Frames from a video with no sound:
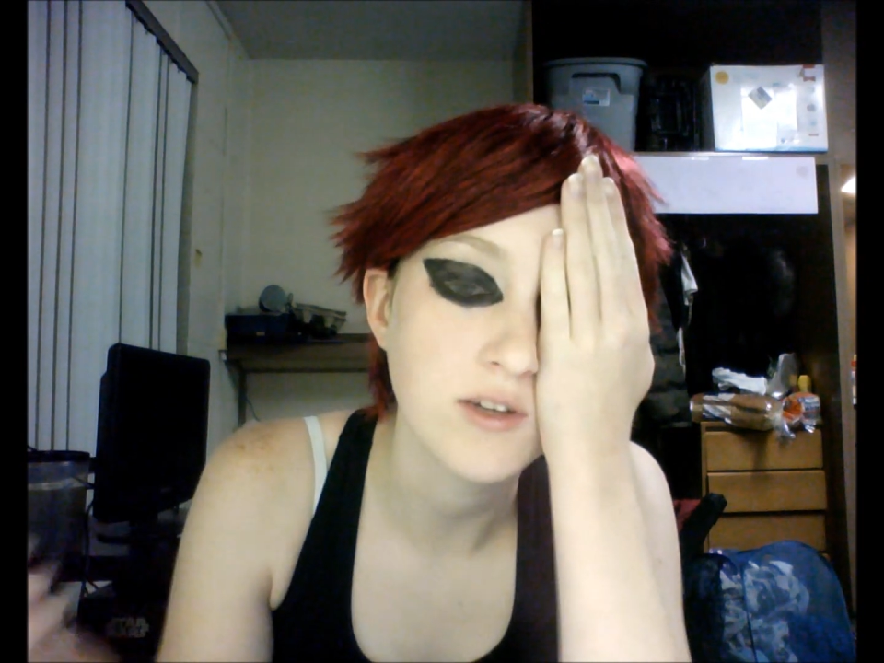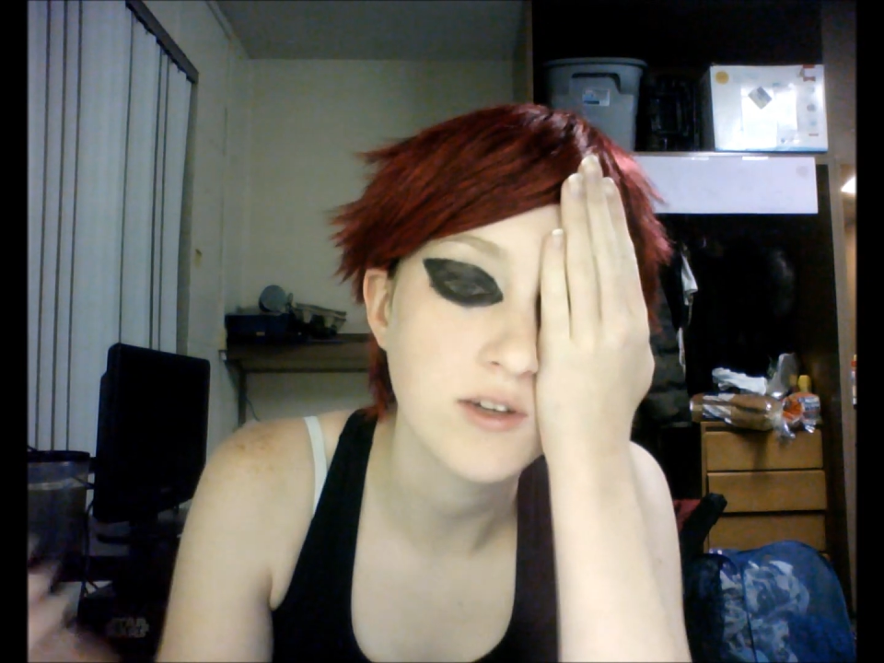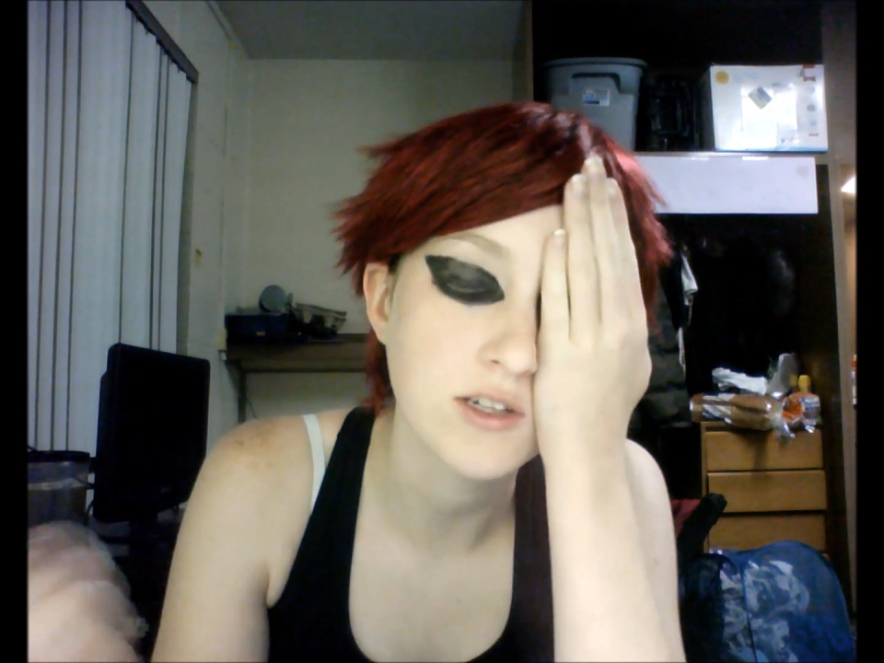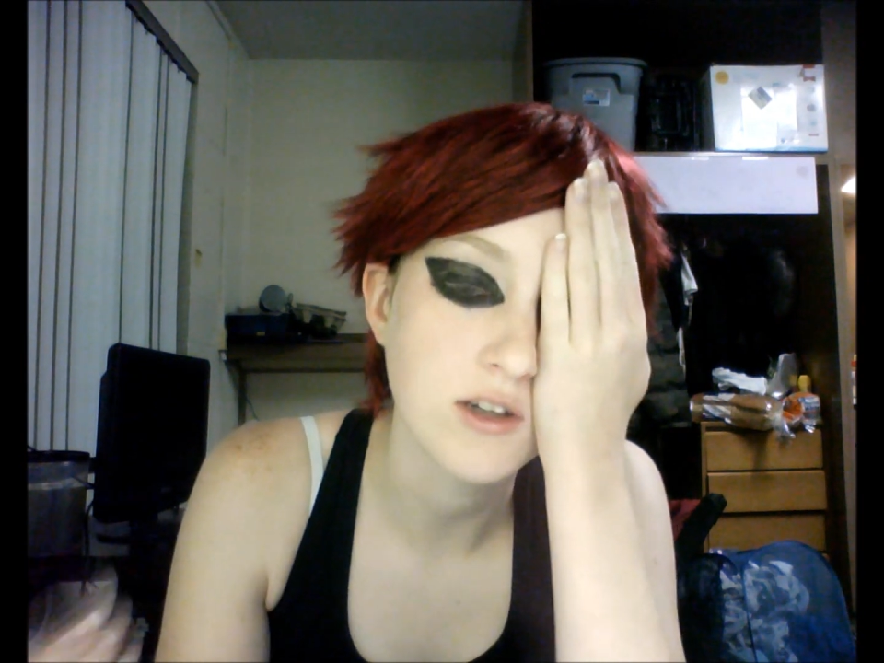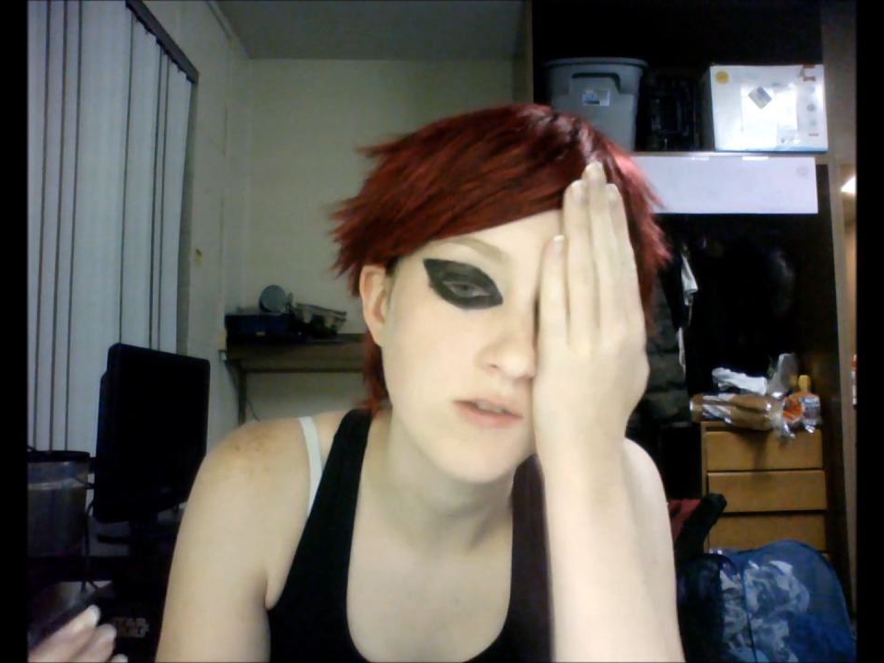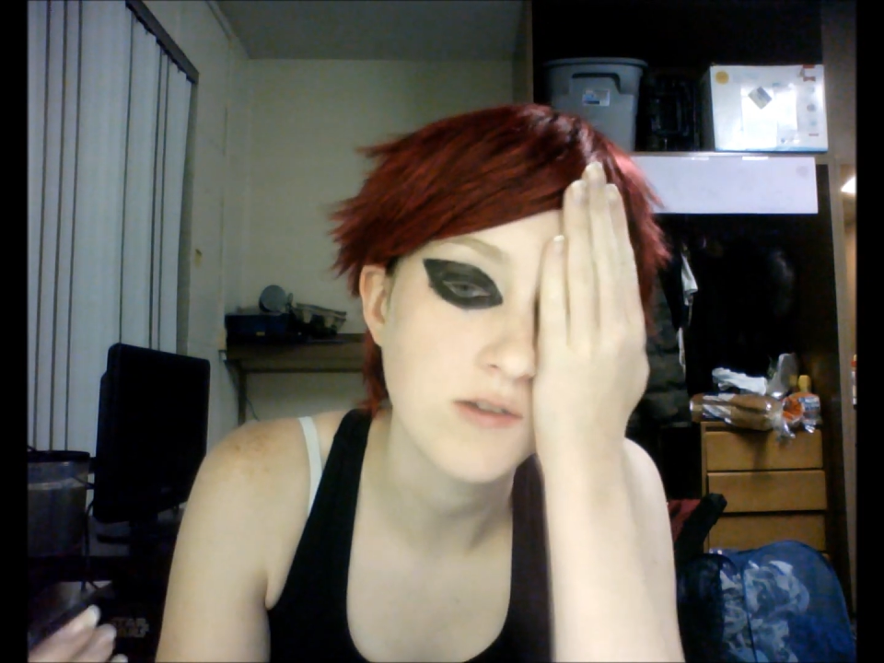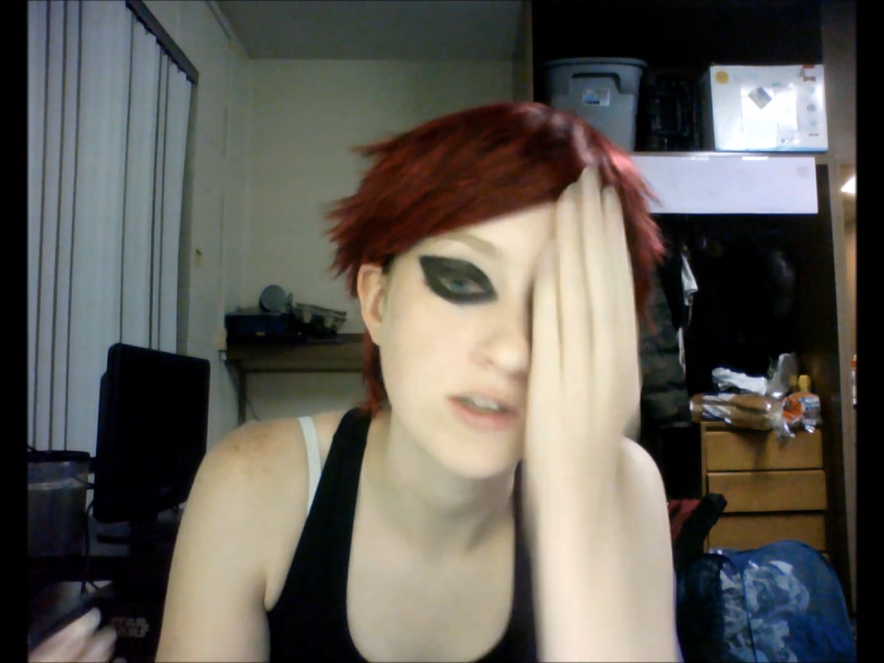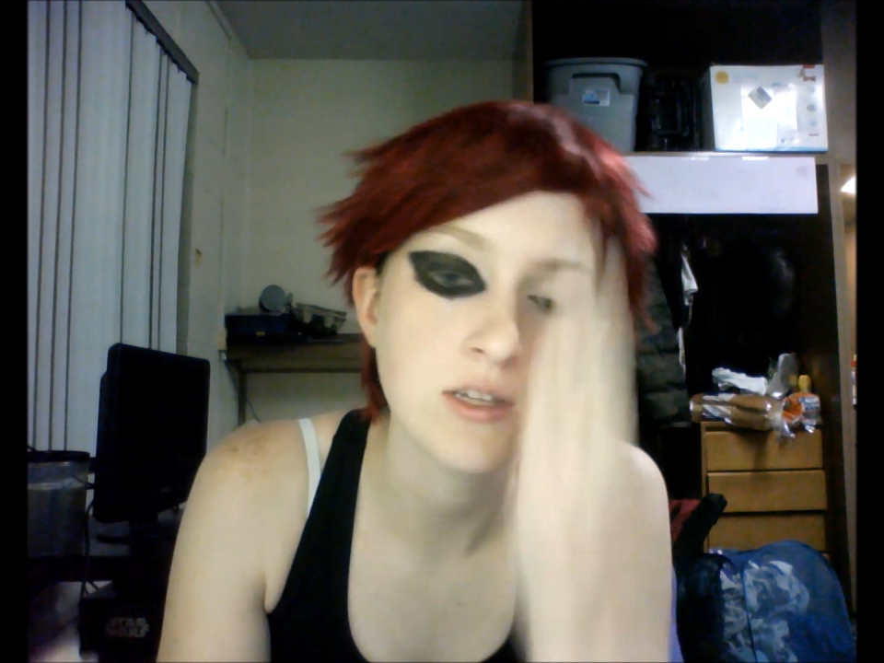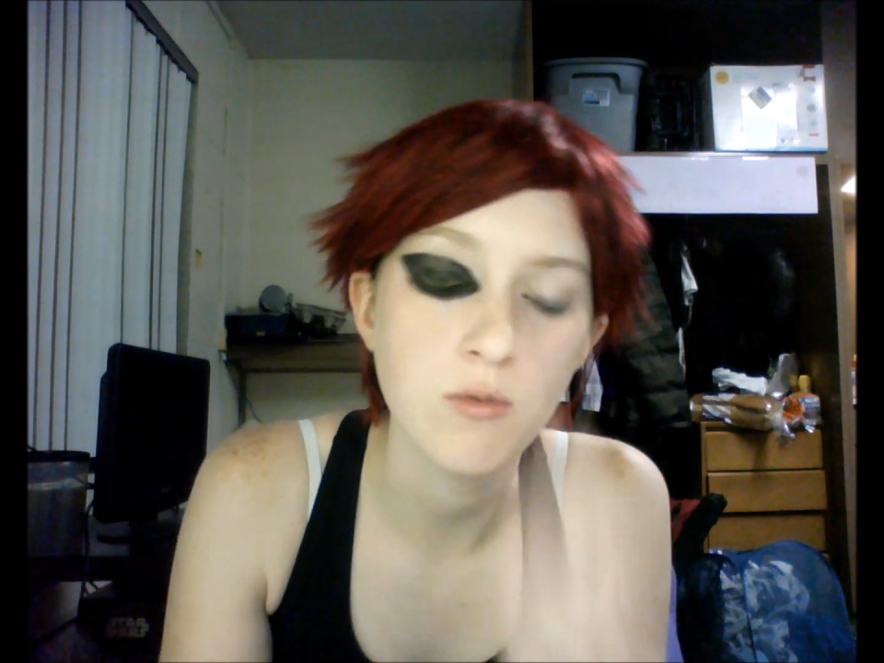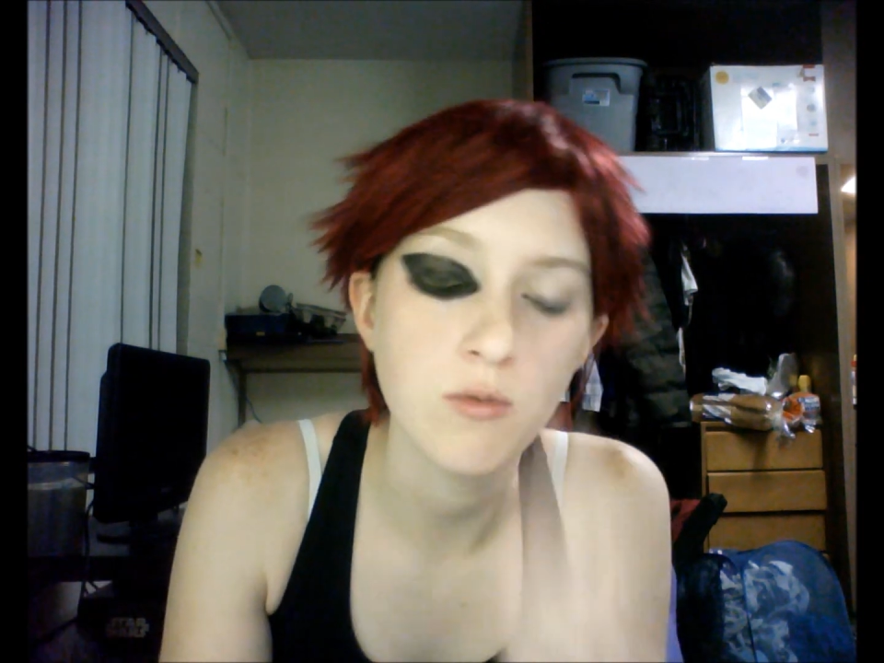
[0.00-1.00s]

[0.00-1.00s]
and I fix it before